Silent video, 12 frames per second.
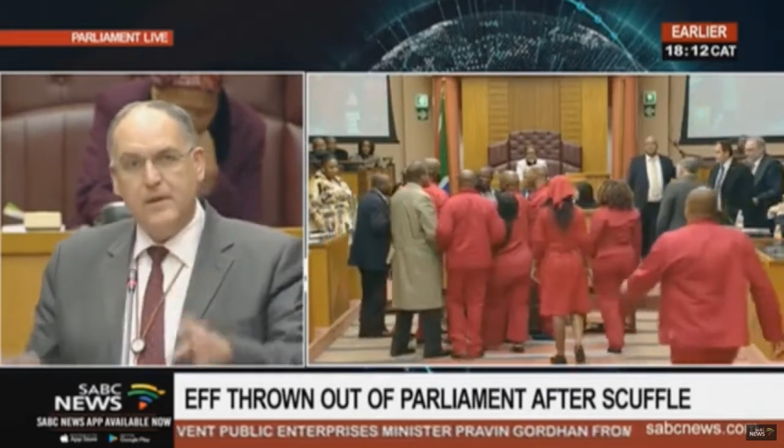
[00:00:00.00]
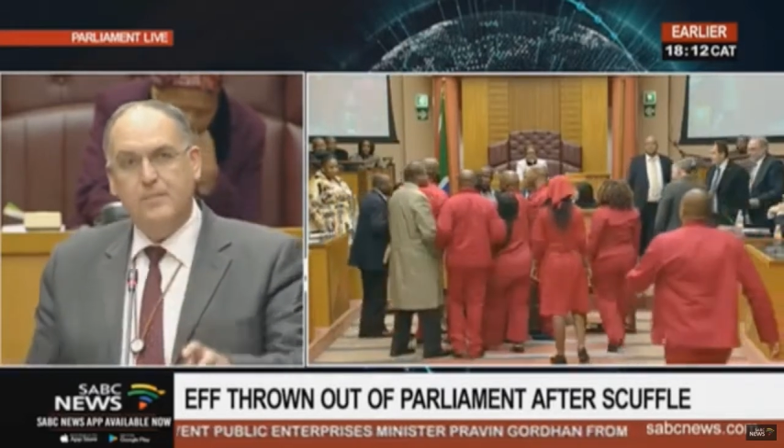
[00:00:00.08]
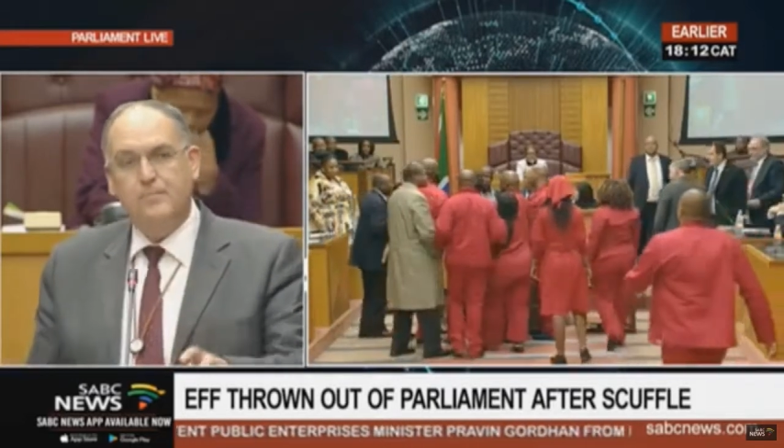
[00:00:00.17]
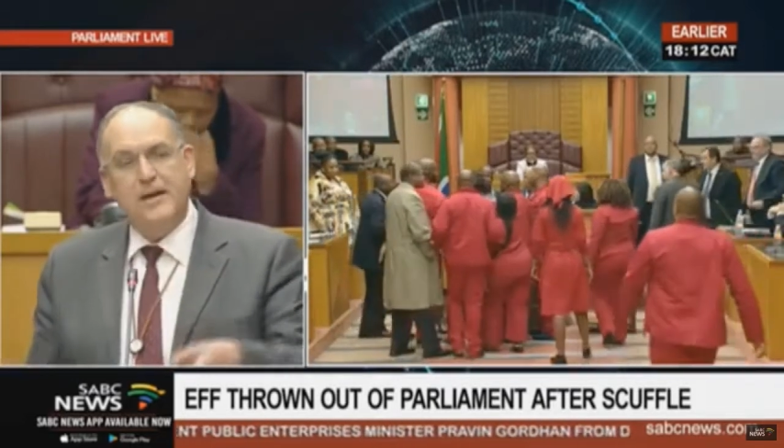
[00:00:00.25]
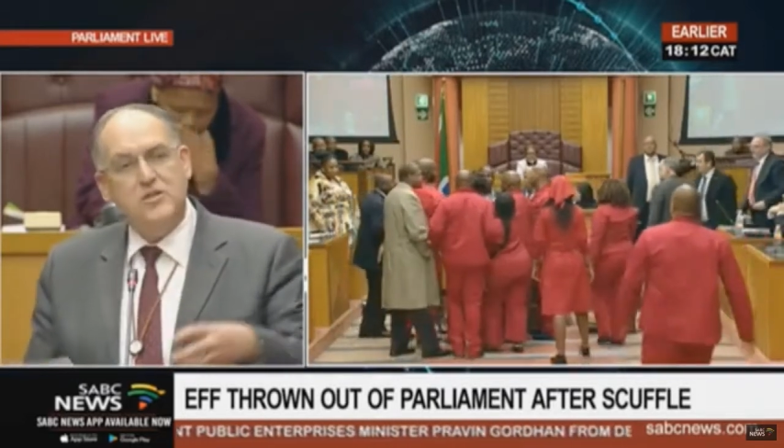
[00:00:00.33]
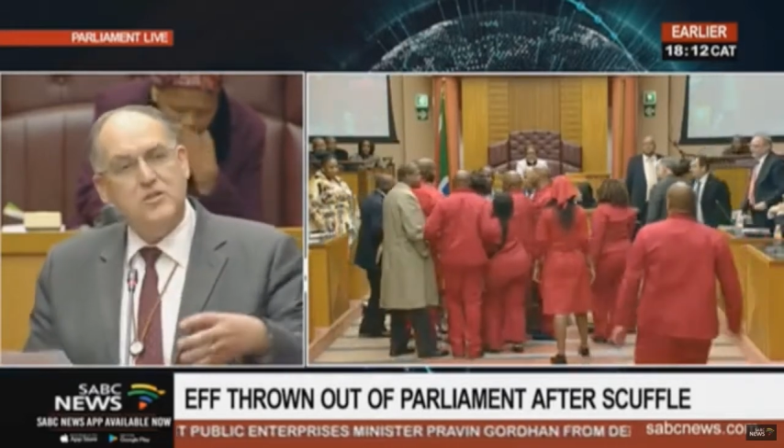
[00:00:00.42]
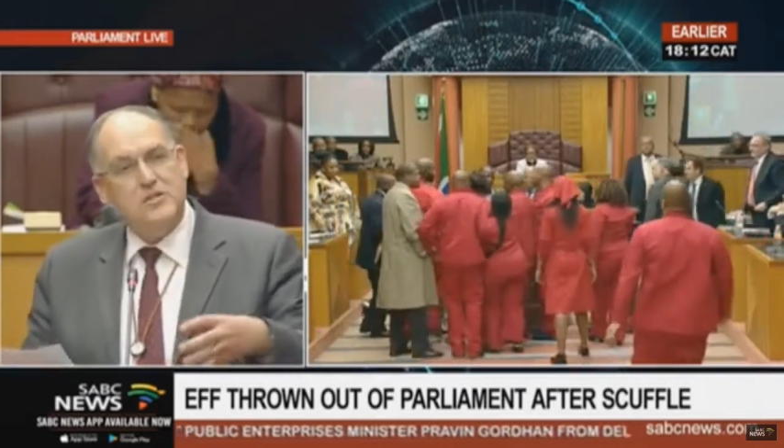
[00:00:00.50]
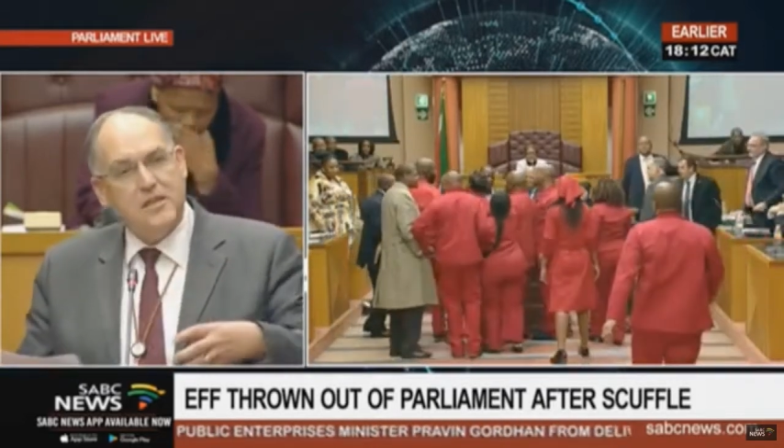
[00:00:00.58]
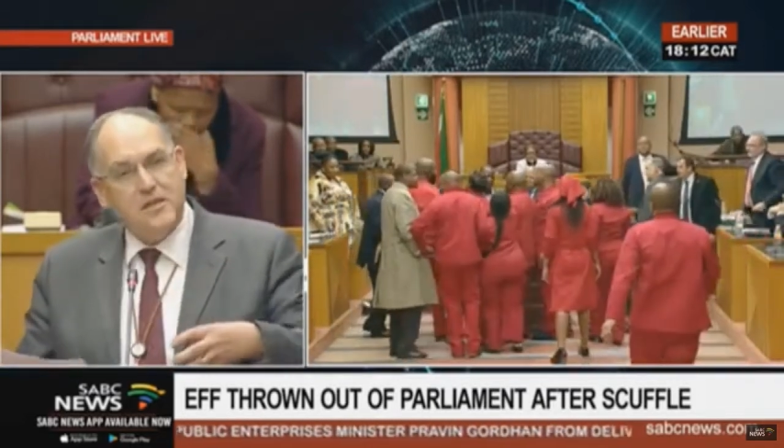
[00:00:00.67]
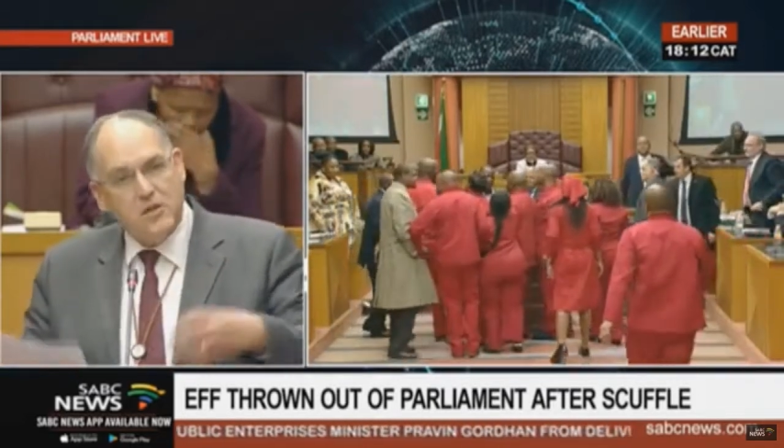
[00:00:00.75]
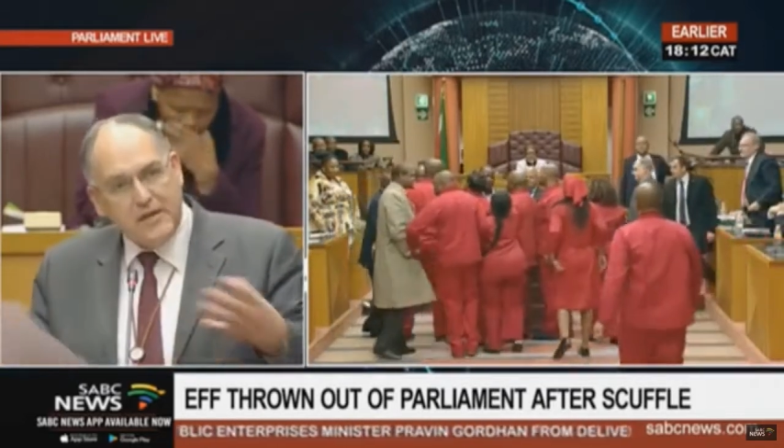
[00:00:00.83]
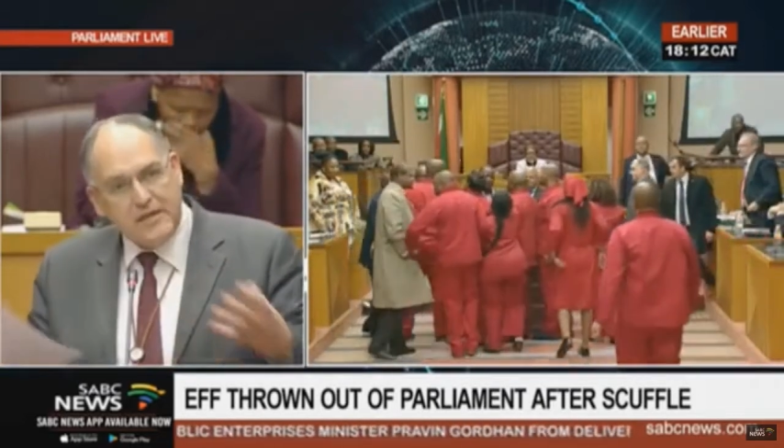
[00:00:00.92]
budgets
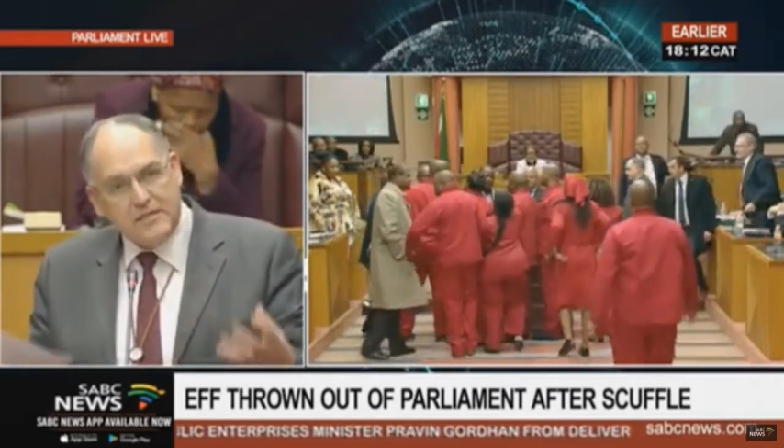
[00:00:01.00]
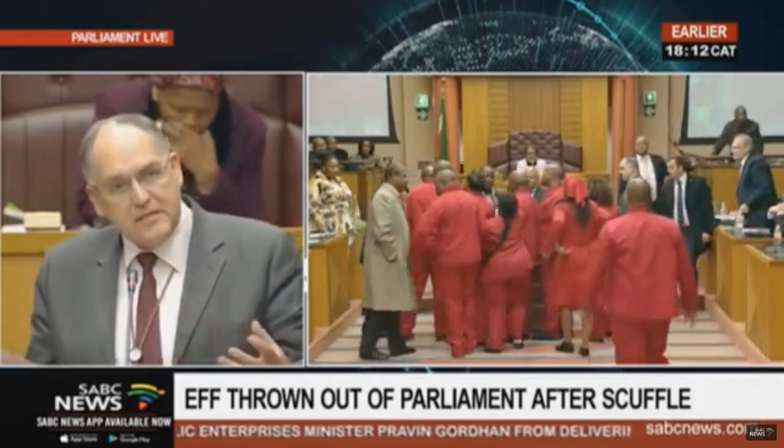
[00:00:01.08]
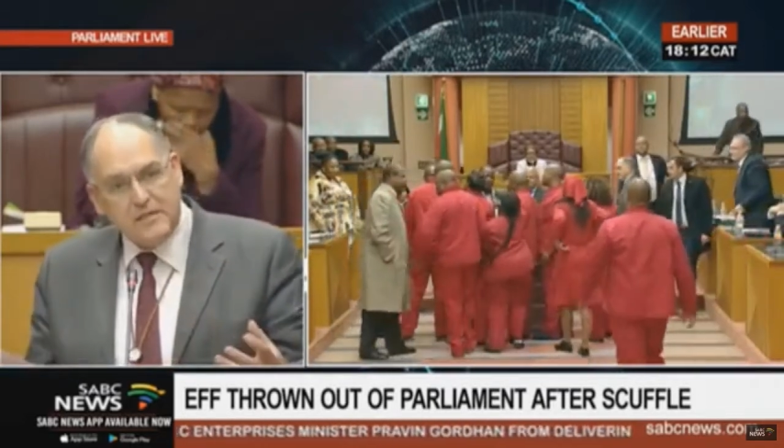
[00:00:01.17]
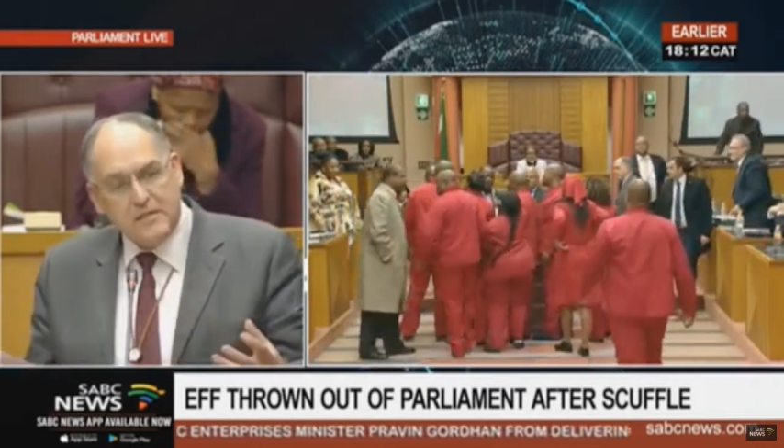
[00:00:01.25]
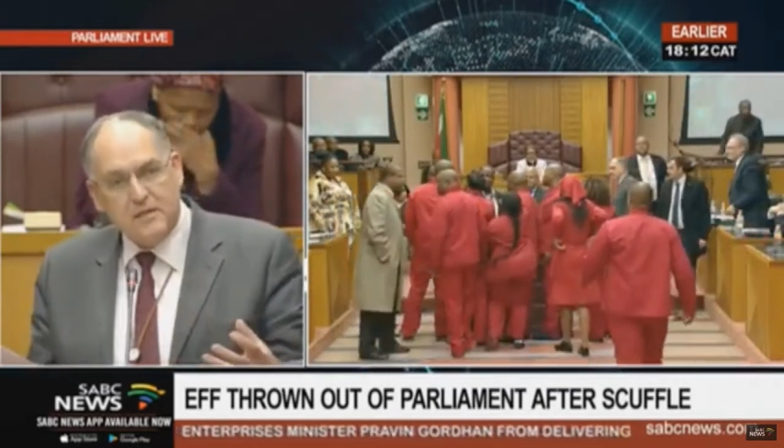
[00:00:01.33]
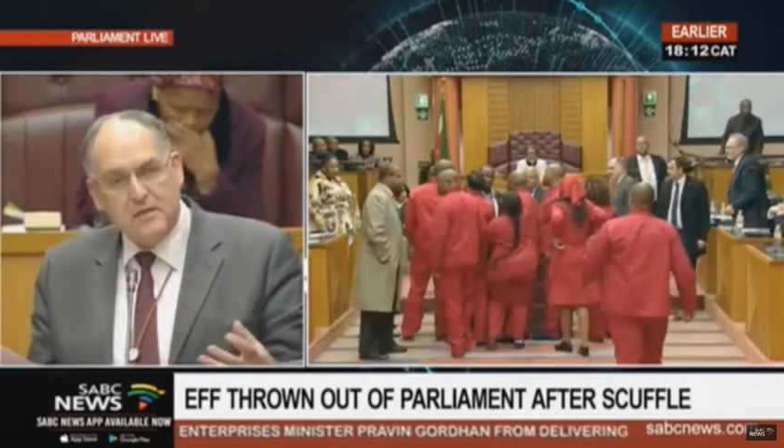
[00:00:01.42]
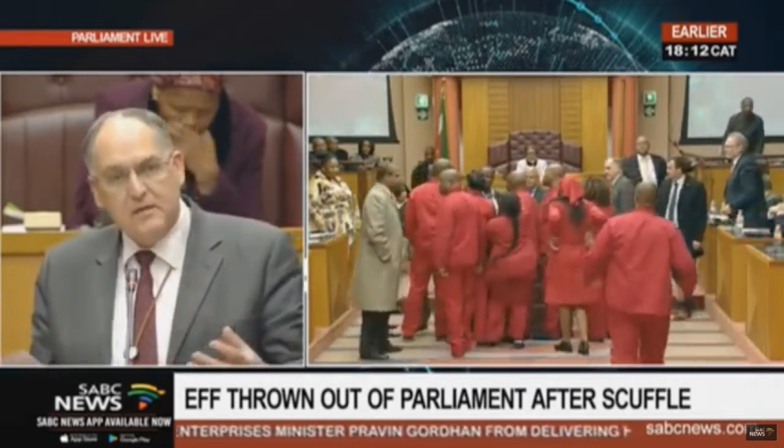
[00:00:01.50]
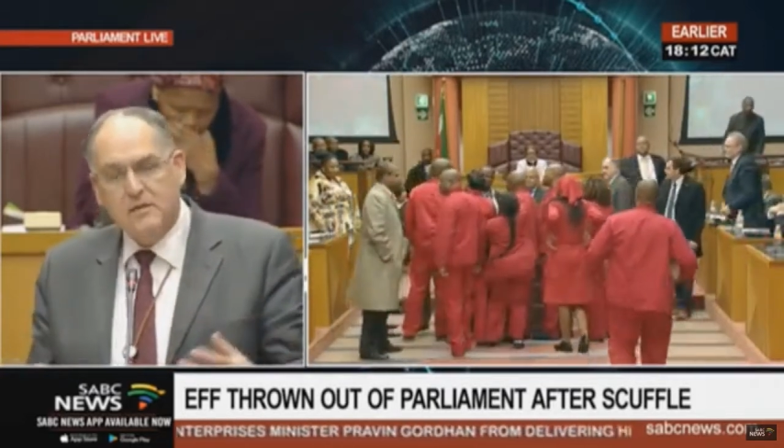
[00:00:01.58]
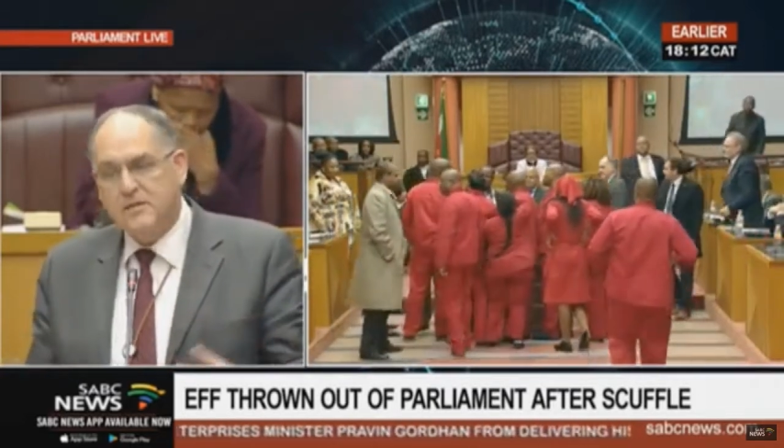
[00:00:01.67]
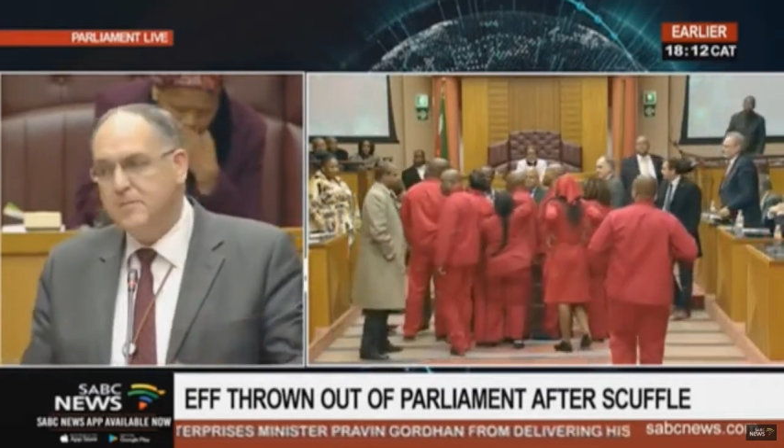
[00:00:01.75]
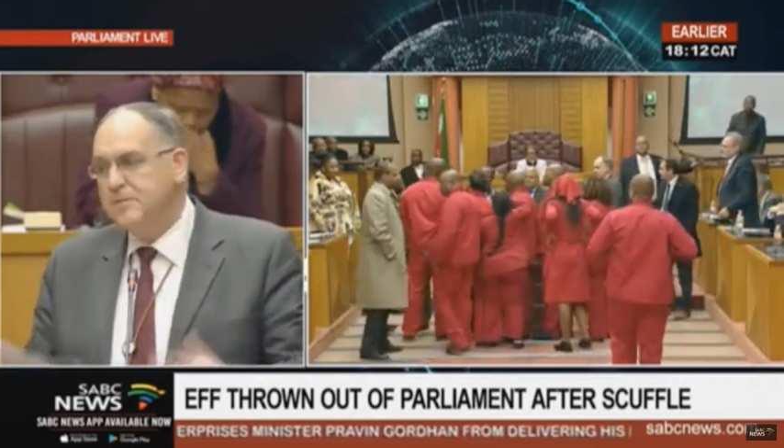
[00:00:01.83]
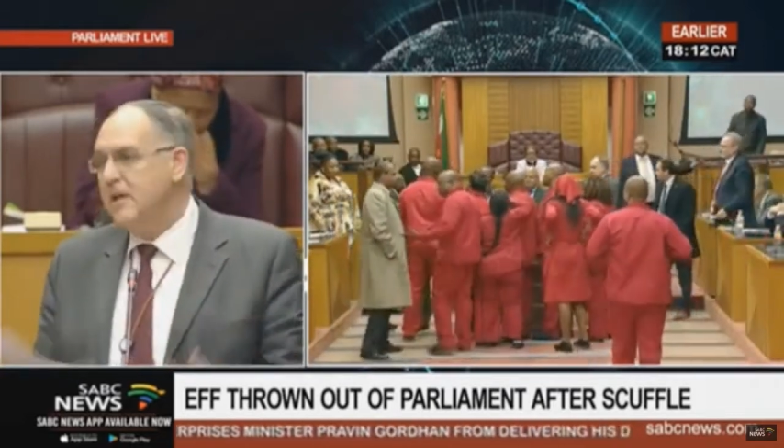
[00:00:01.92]
increased
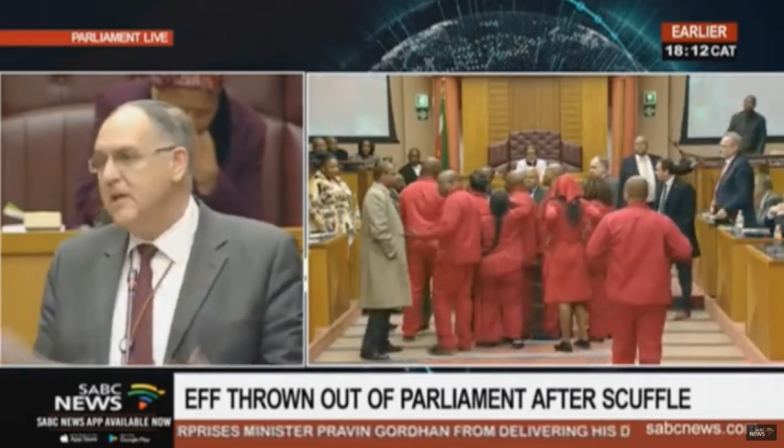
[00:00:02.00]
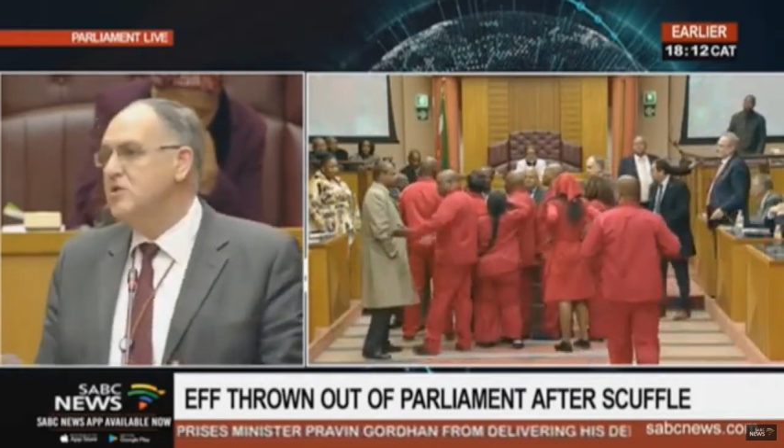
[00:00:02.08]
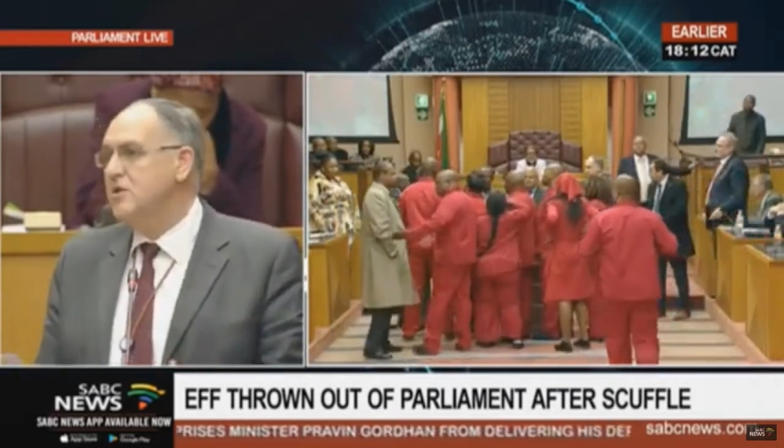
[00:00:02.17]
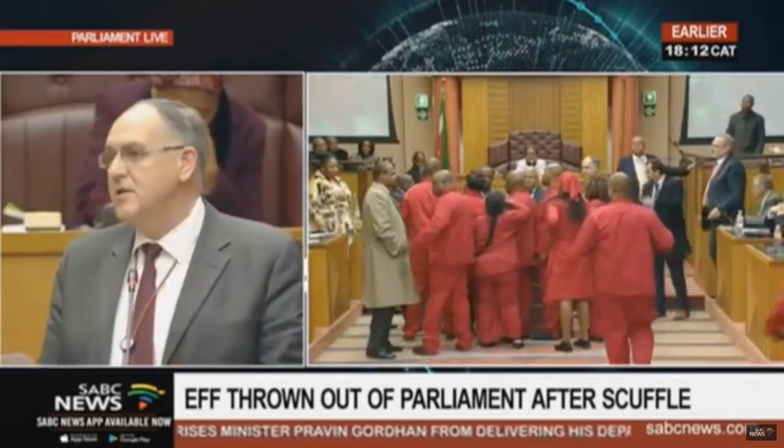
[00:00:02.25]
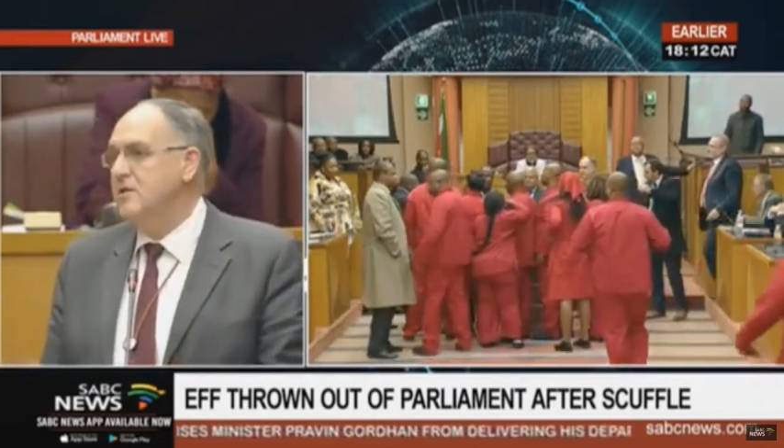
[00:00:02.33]
substantially